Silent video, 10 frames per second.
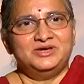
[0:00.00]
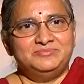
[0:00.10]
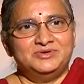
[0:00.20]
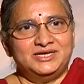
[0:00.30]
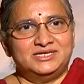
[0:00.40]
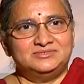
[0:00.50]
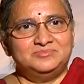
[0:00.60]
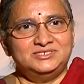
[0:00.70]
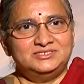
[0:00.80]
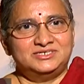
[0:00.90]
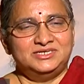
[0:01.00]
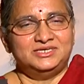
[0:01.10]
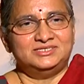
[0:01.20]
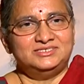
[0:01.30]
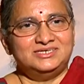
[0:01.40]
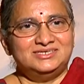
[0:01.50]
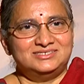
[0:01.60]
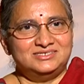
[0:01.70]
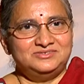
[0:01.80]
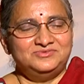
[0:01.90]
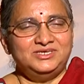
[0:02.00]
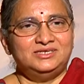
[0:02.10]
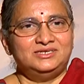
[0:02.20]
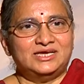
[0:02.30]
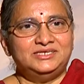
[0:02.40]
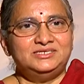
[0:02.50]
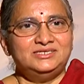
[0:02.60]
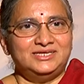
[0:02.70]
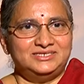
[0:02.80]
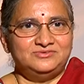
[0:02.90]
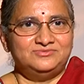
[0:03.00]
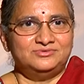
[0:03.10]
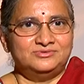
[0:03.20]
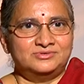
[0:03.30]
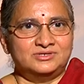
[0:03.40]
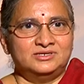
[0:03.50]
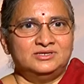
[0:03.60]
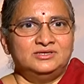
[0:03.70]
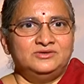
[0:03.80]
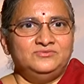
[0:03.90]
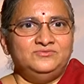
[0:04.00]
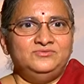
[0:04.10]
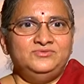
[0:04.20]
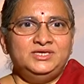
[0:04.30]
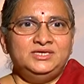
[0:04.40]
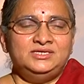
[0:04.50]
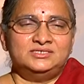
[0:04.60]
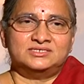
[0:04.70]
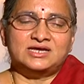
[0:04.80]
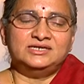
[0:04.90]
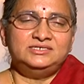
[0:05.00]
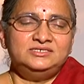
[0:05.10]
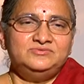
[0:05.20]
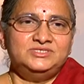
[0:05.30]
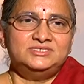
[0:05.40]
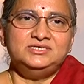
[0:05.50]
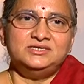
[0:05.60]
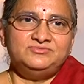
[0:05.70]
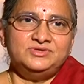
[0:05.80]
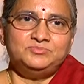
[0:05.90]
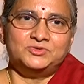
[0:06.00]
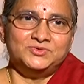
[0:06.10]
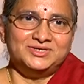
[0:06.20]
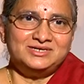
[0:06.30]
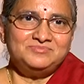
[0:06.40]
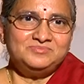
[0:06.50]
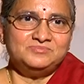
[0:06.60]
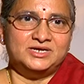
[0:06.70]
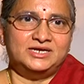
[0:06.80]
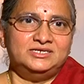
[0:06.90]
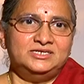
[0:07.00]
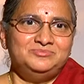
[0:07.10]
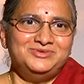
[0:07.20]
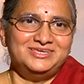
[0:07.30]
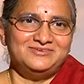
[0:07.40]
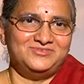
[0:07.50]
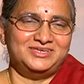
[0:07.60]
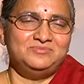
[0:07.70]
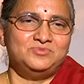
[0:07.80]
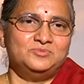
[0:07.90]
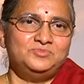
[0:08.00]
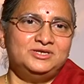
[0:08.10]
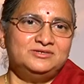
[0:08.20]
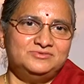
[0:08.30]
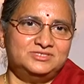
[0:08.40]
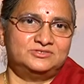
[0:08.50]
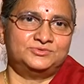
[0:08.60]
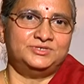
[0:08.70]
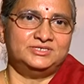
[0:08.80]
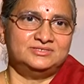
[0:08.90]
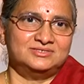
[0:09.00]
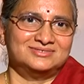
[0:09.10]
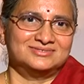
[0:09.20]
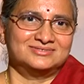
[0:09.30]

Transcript: by my husband Sri NJ Yashaswi in 1984. We started with CFA program and it became very popular with students.